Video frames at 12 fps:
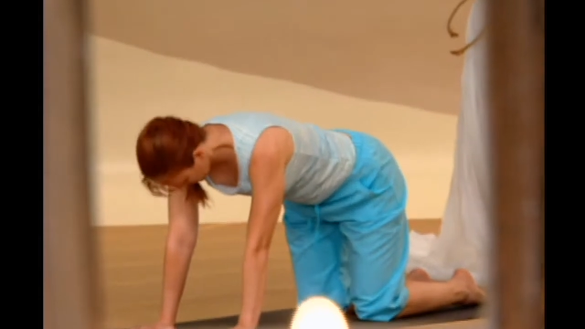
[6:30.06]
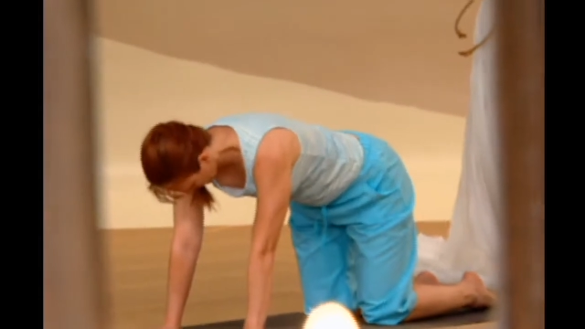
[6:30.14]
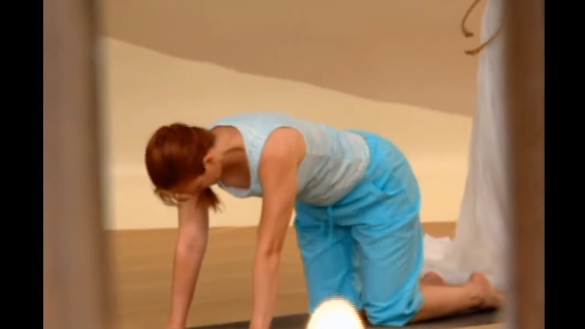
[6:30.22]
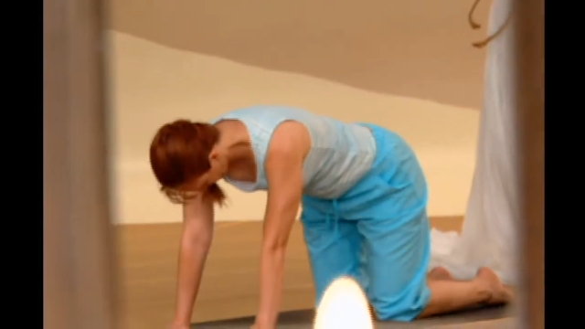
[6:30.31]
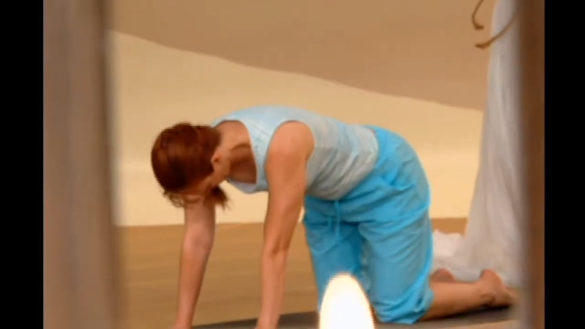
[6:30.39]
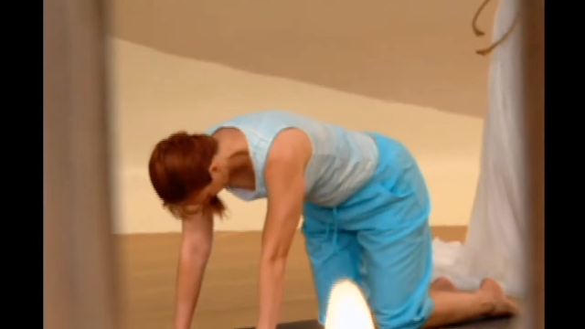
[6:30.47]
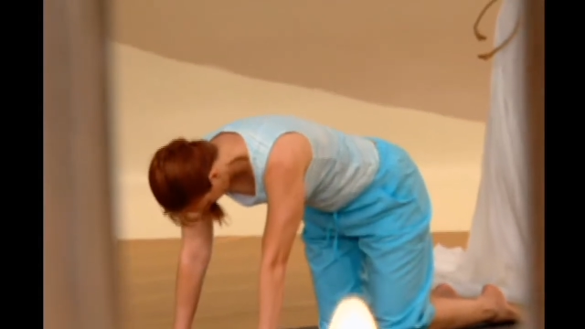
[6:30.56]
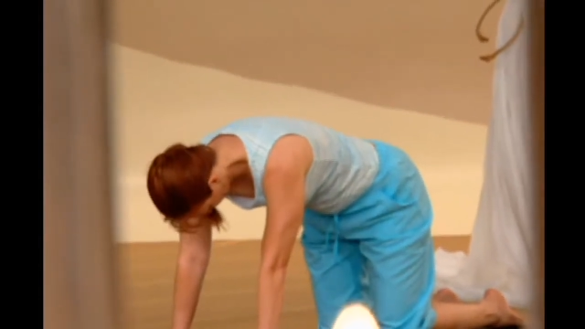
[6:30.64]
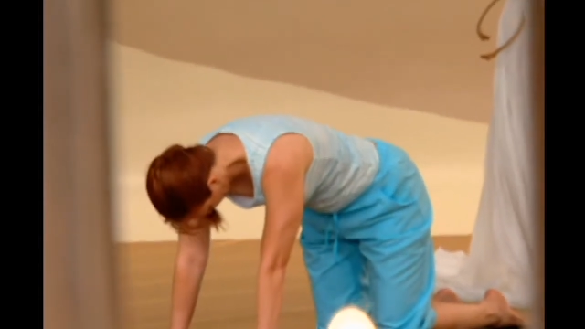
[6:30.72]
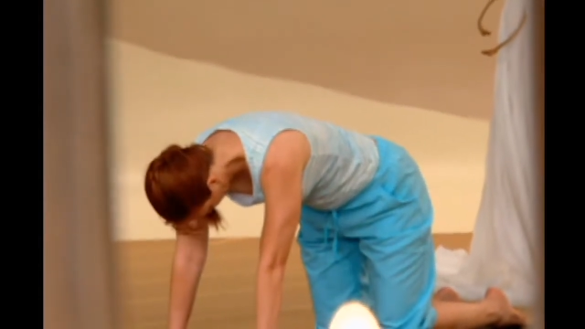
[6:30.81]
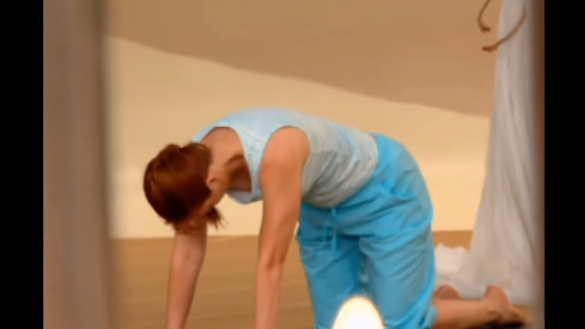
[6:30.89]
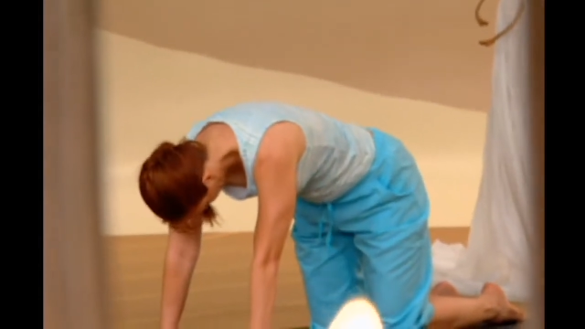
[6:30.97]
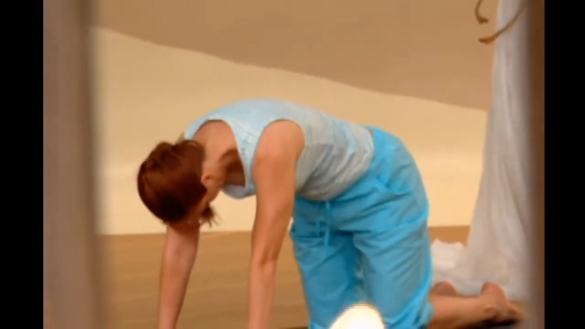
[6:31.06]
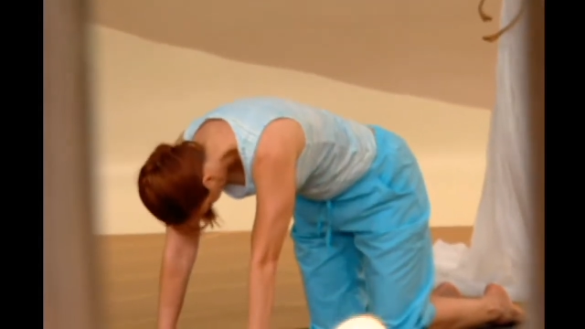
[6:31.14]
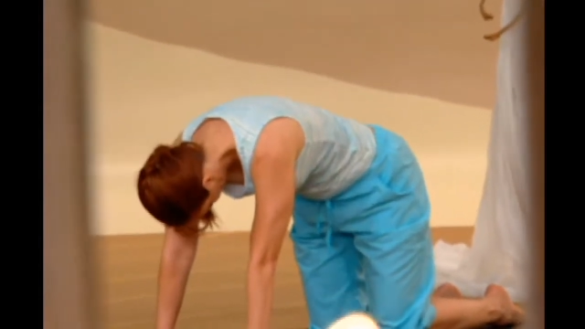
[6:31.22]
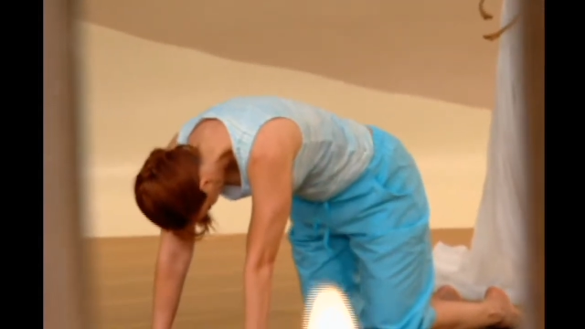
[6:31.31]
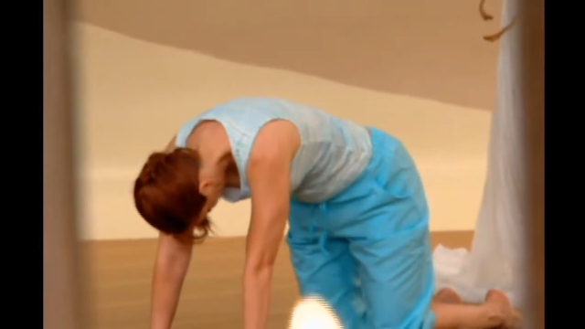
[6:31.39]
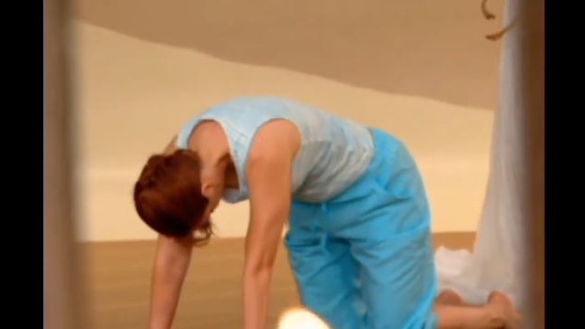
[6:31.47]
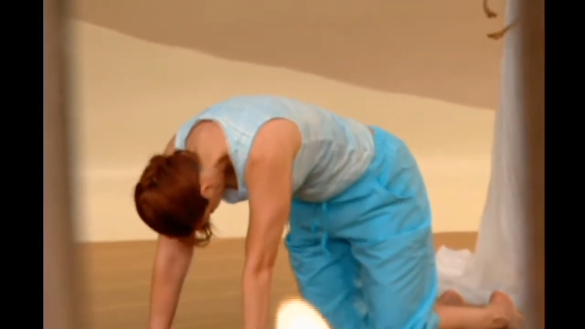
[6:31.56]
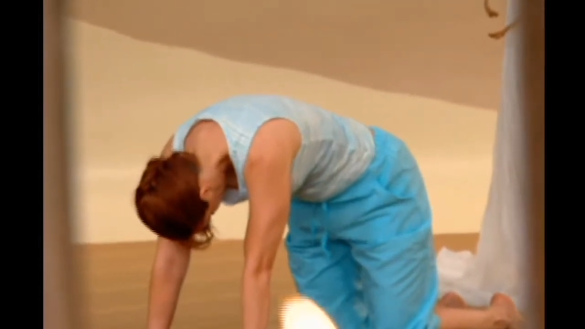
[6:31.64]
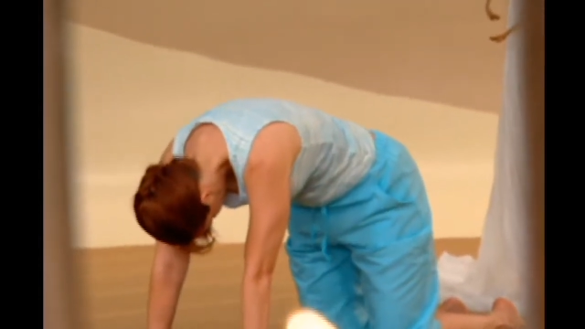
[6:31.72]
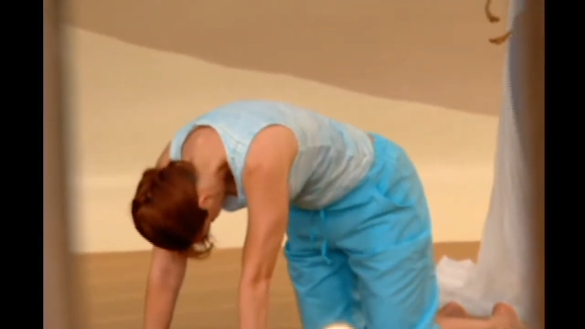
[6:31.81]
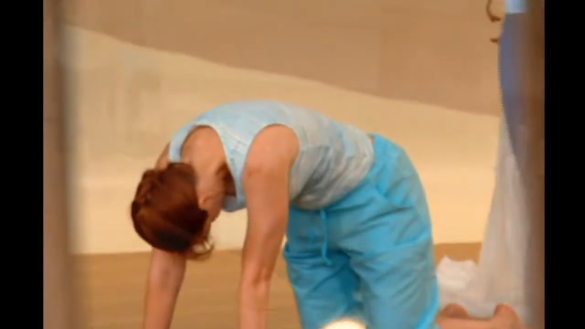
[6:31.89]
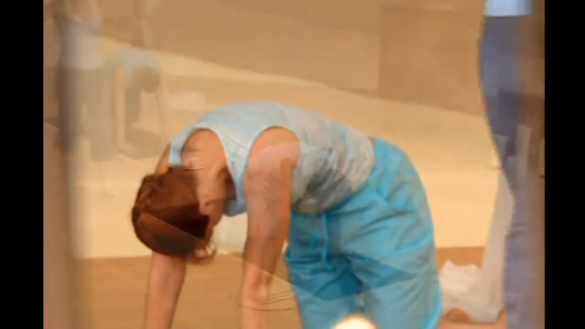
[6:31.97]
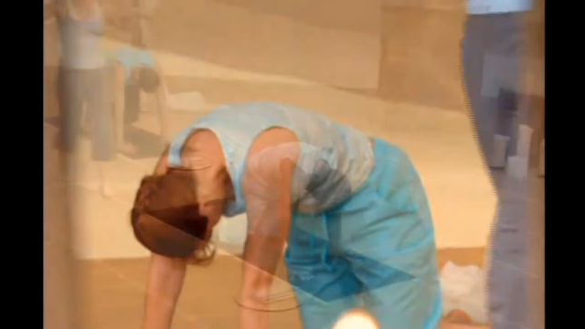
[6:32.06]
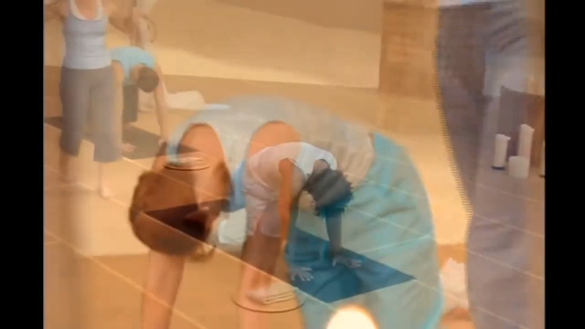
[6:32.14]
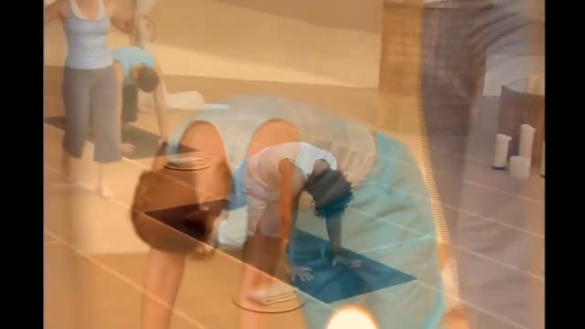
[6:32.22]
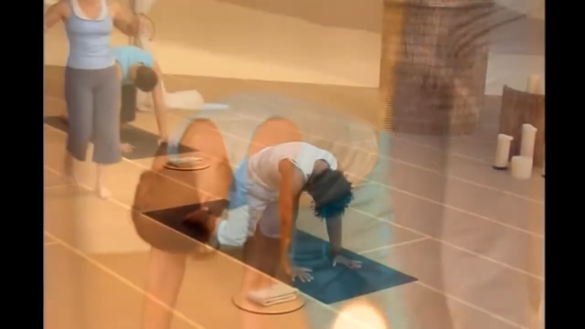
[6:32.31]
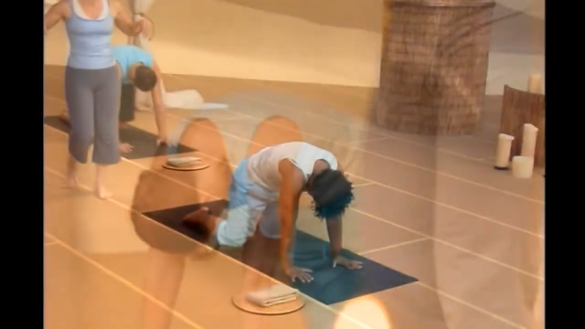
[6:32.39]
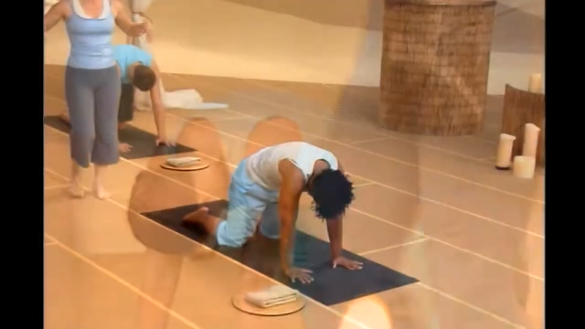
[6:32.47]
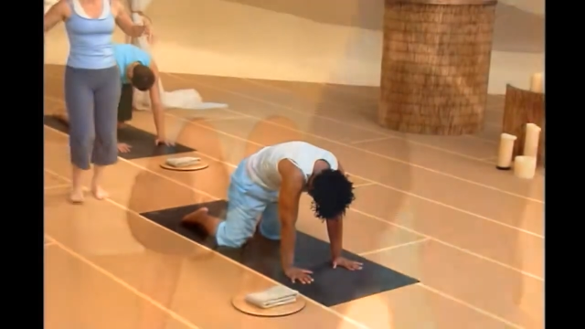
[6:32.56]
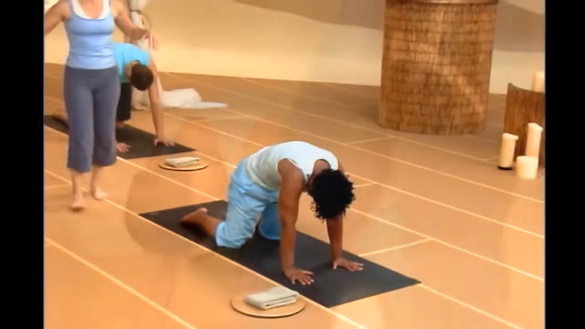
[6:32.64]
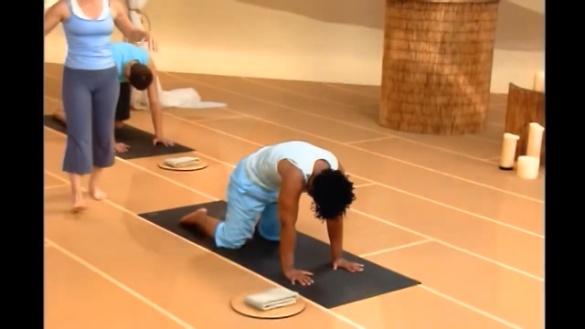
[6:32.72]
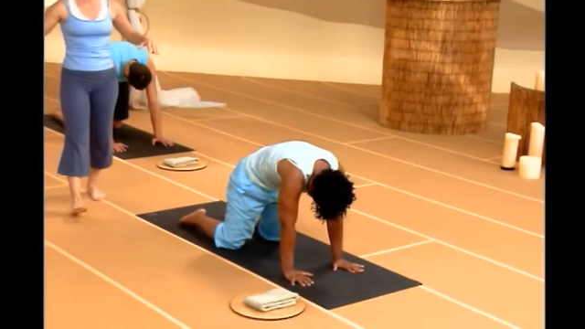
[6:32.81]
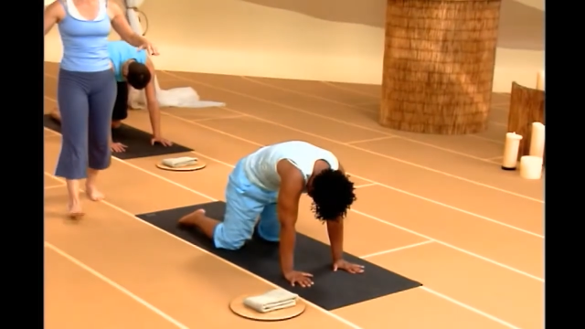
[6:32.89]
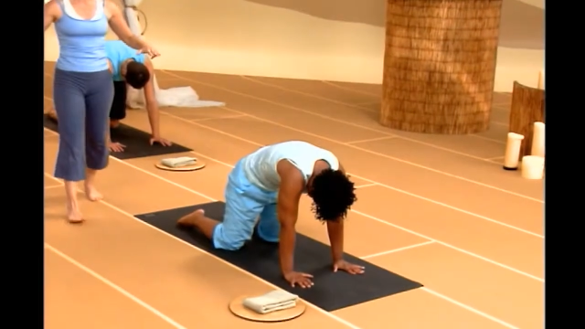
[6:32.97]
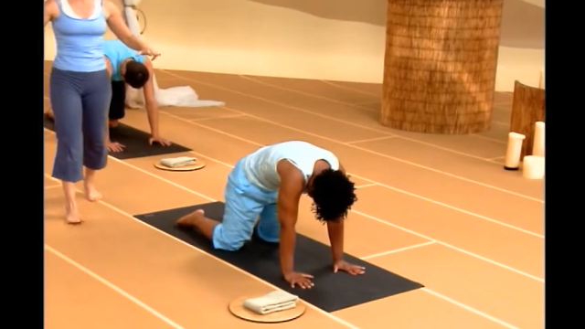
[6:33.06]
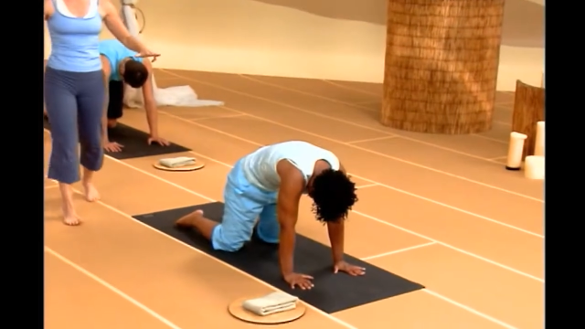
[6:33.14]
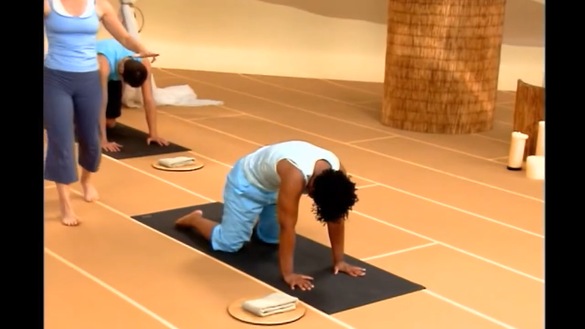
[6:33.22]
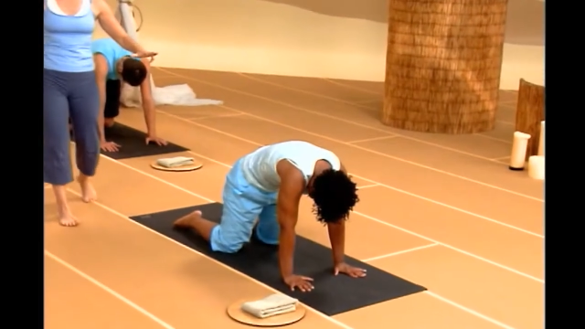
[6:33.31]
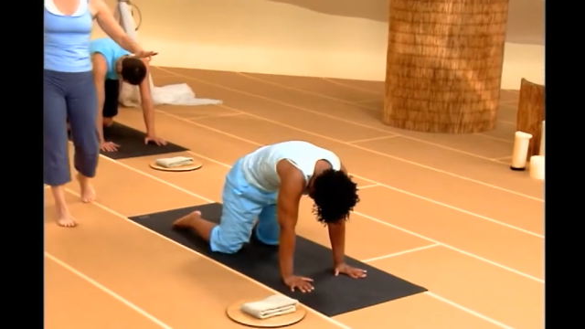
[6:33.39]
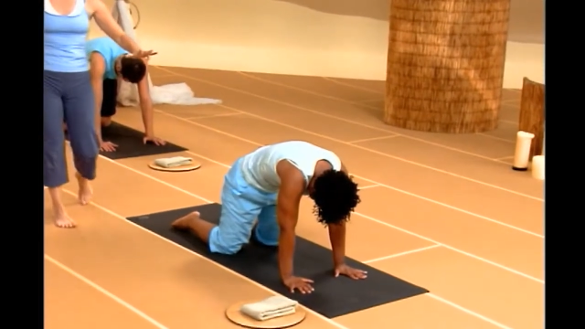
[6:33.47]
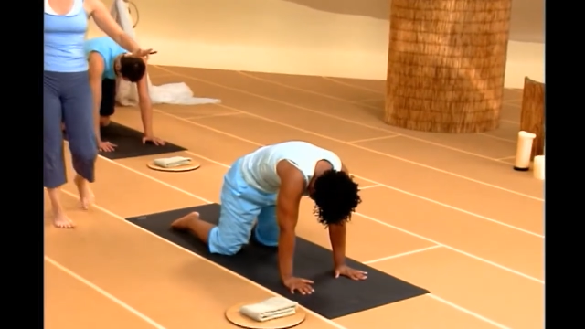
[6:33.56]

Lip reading: No face is visible, so there are no lips to read.